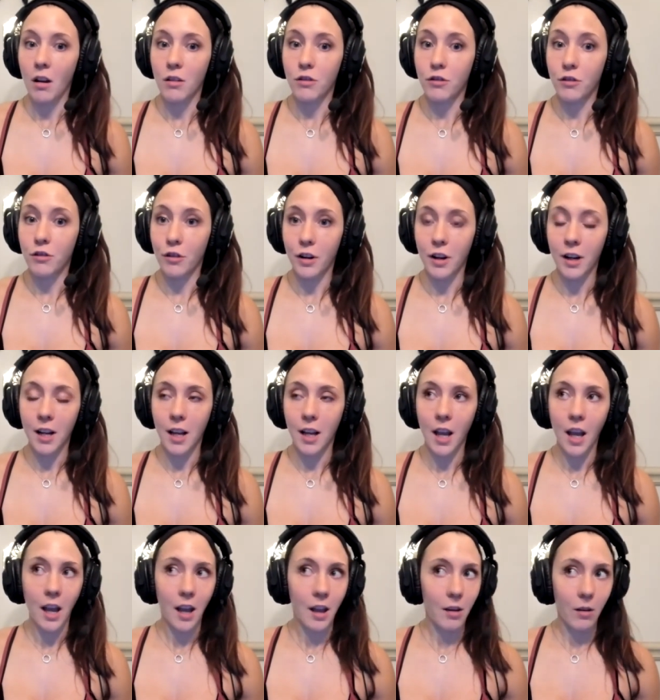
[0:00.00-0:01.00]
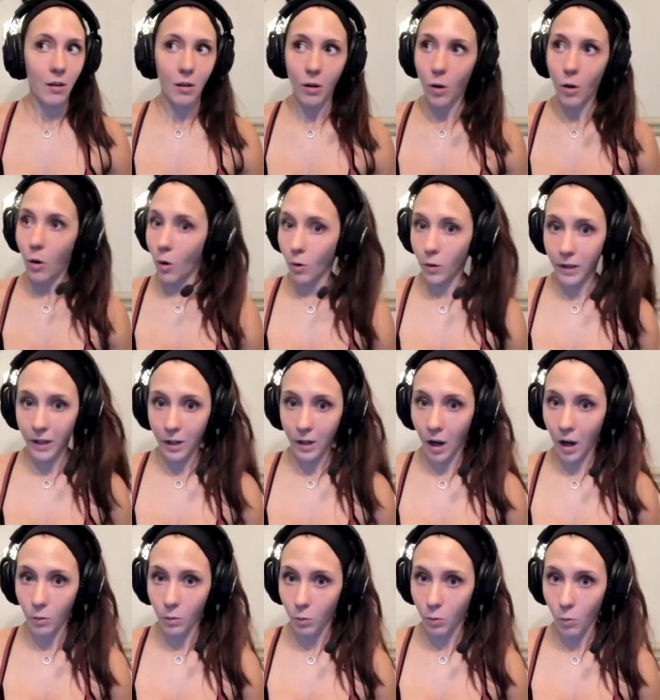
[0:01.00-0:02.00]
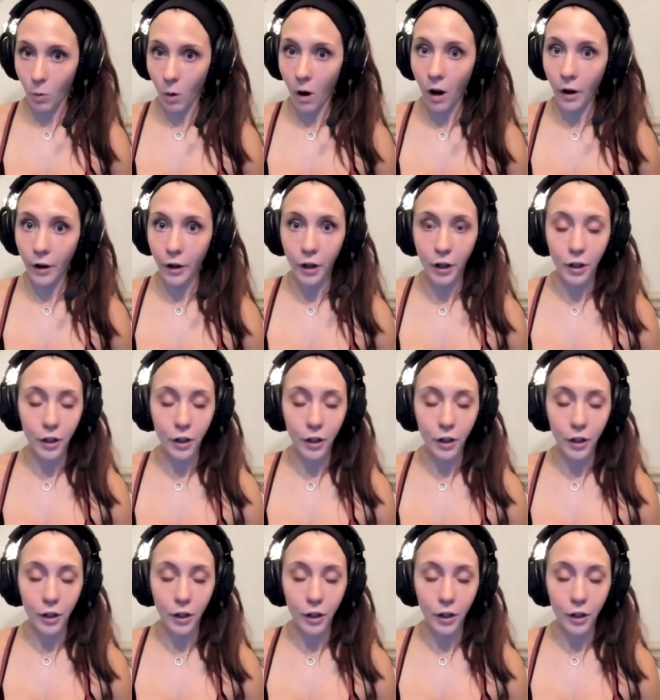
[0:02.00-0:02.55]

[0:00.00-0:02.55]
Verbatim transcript: you're going to get holding on to water,